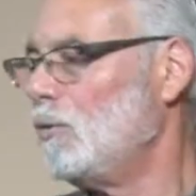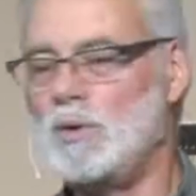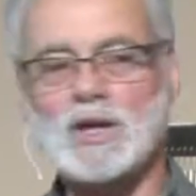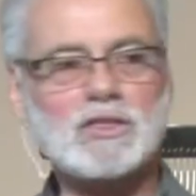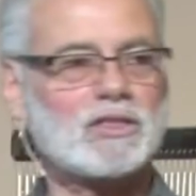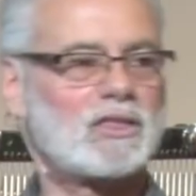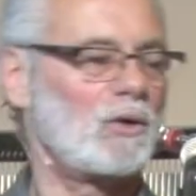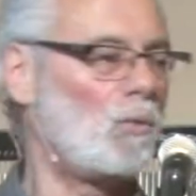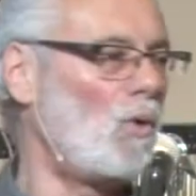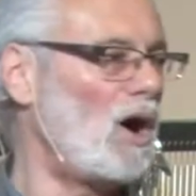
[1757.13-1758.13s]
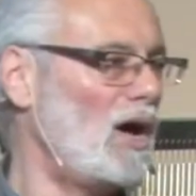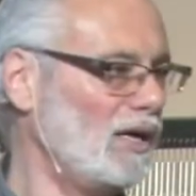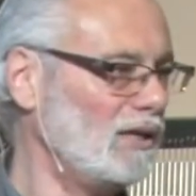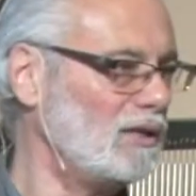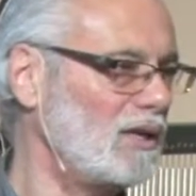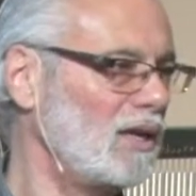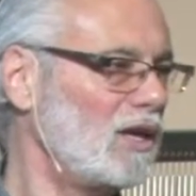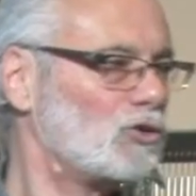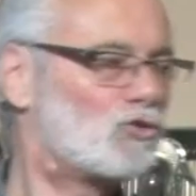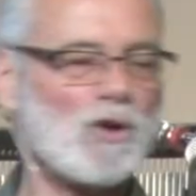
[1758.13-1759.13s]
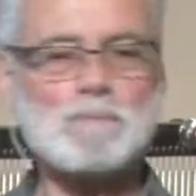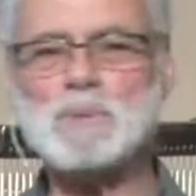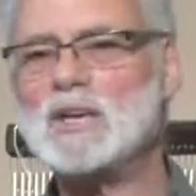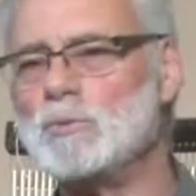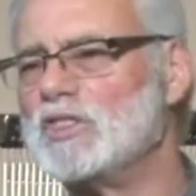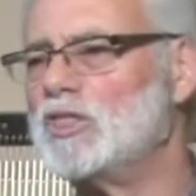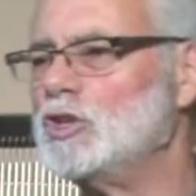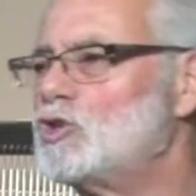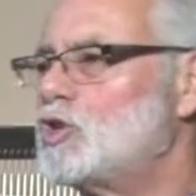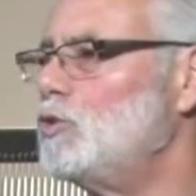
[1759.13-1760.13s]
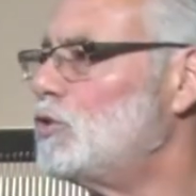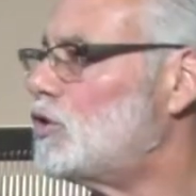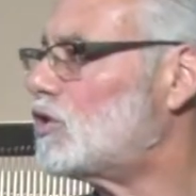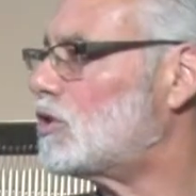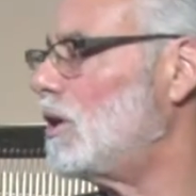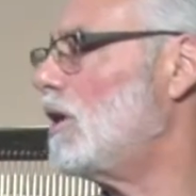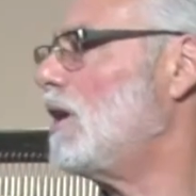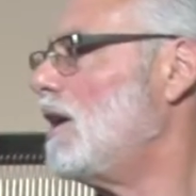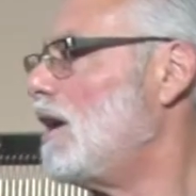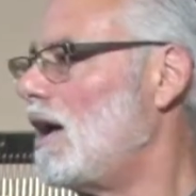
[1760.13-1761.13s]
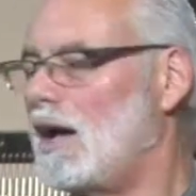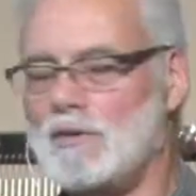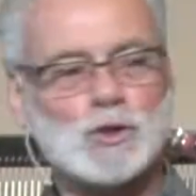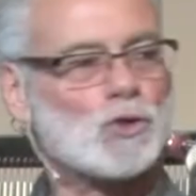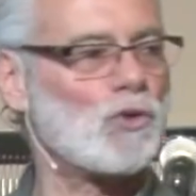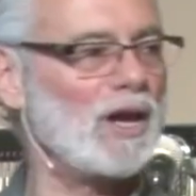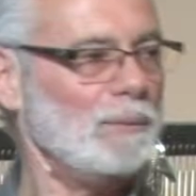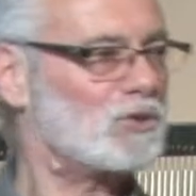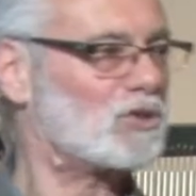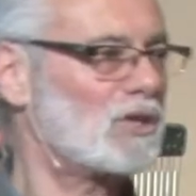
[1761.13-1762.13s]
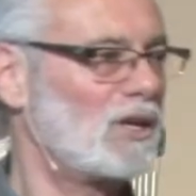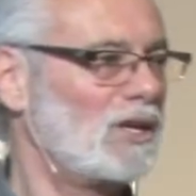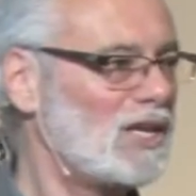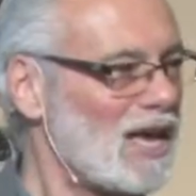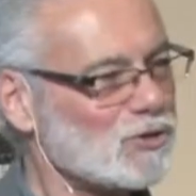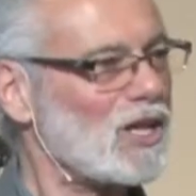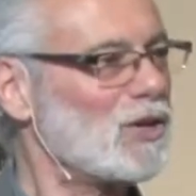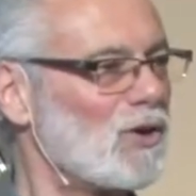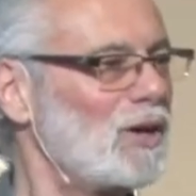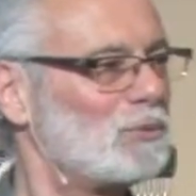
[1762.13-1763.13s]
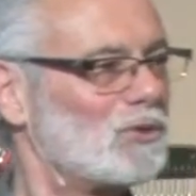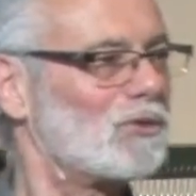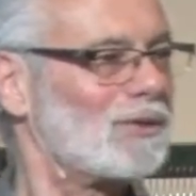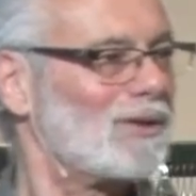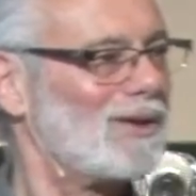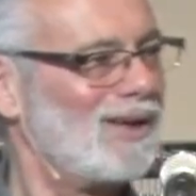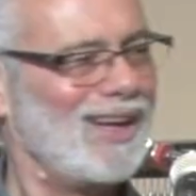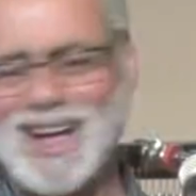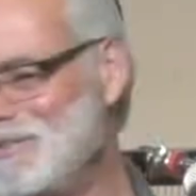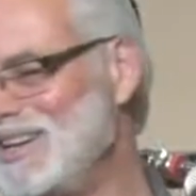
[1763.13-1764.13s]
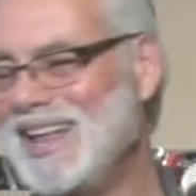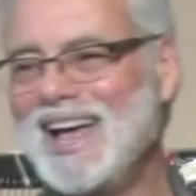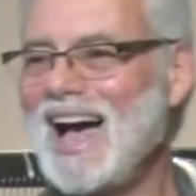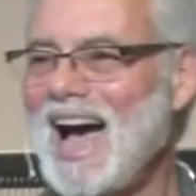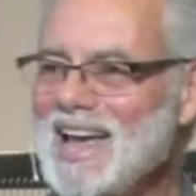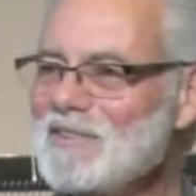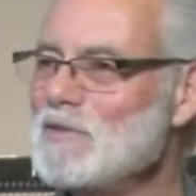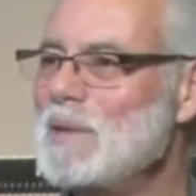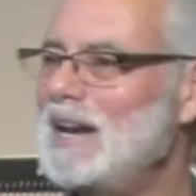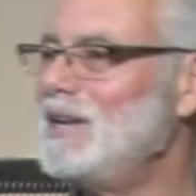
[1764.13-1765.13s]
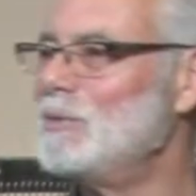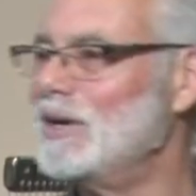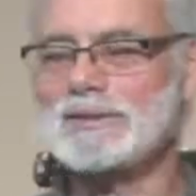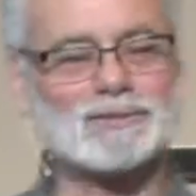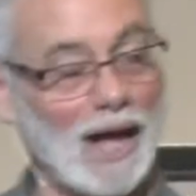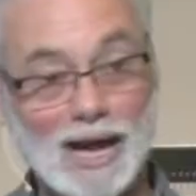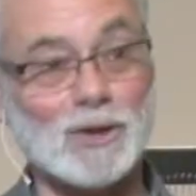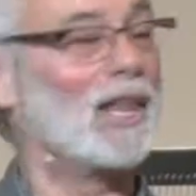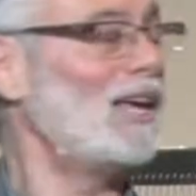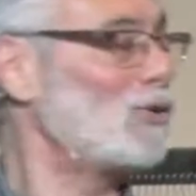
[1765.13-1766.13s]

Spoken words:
with wine, dripping with the juice of the grapes. You guys like grapes? I haven't met anyone that, I don't like